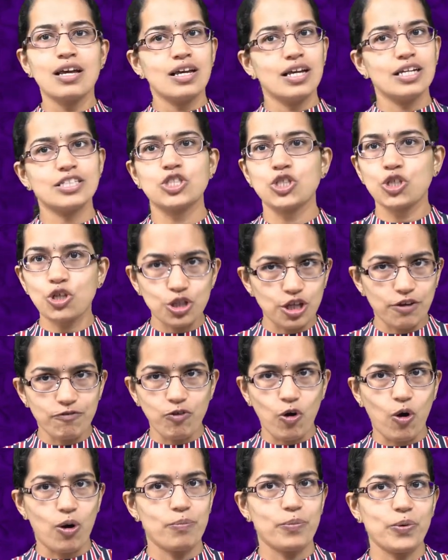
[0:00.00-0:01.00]
it's
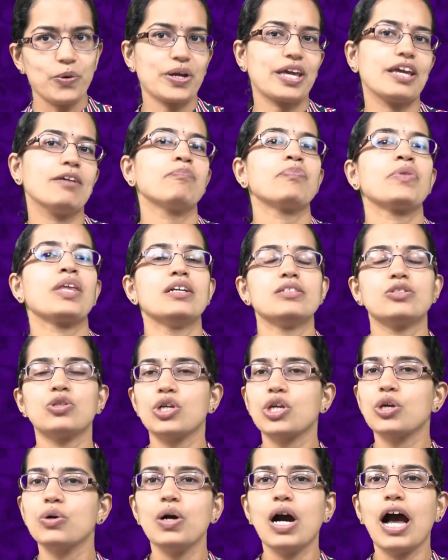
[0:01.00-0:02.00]
uniform. Okay.
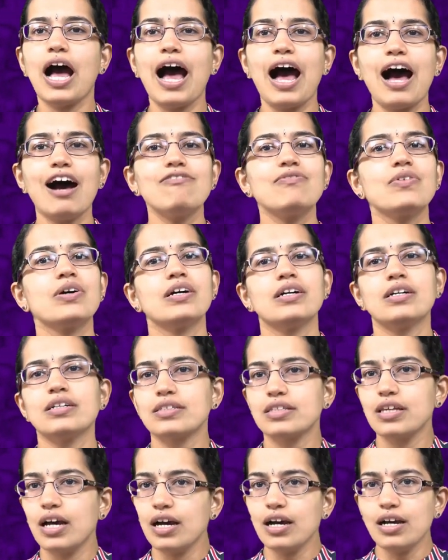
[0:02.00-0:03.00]
So, you have
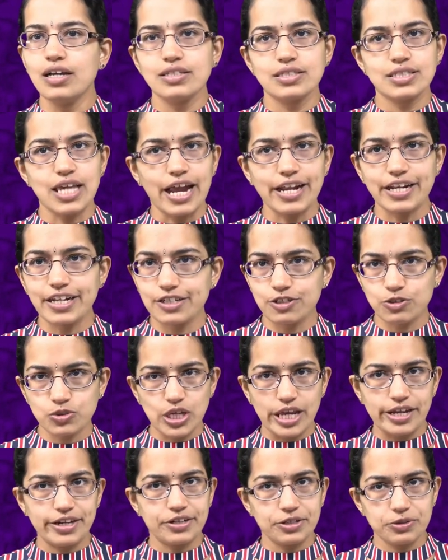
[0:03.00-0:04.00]
the side
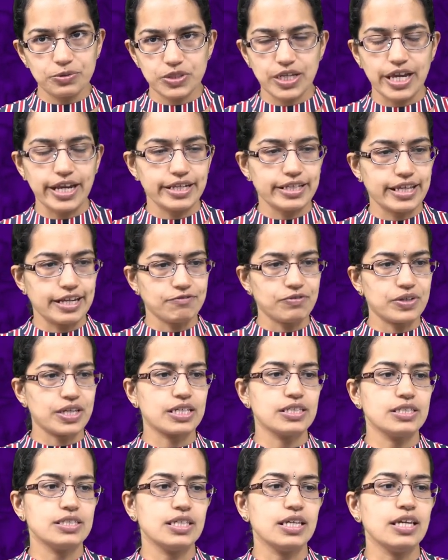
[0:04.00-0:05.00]
into side that we
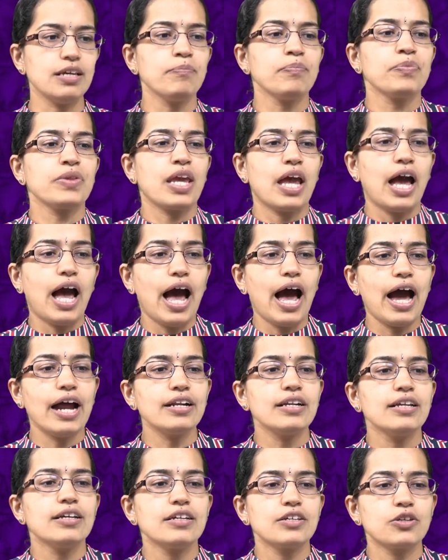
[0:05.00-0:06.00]
can see,
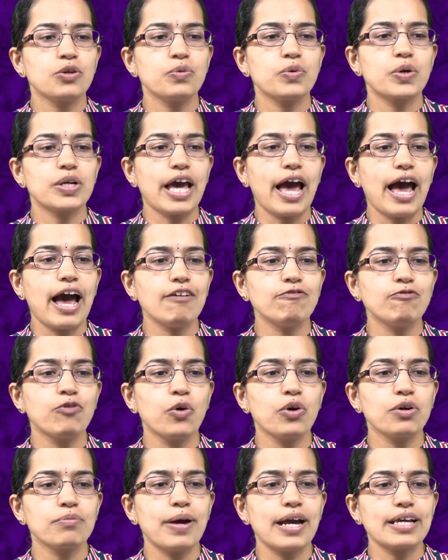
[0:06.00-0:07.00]
and you would have
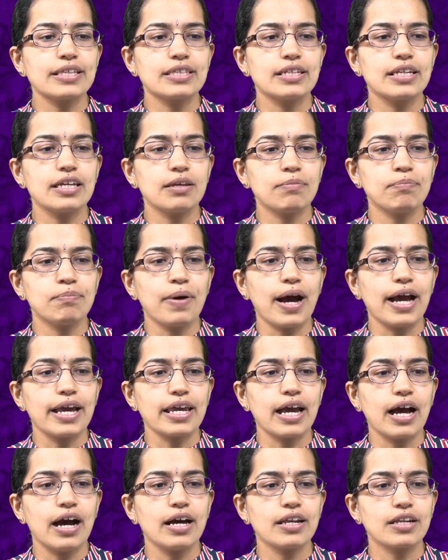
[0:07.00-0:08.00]
4/3 pi
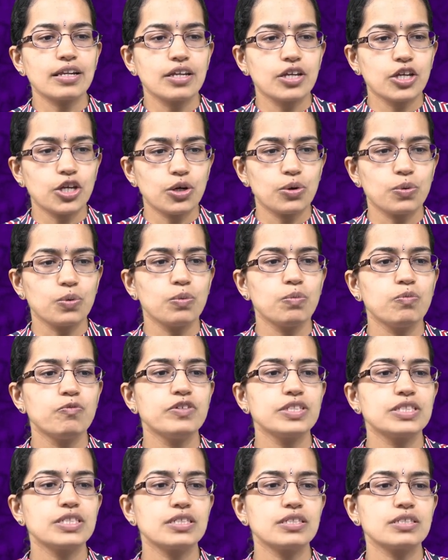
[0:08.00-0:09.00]
r
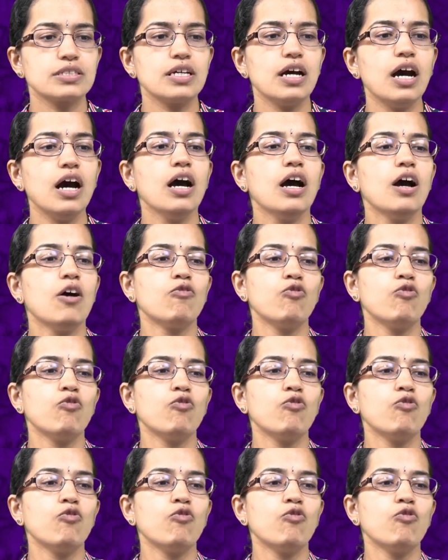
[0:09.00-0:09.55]
cube, which is the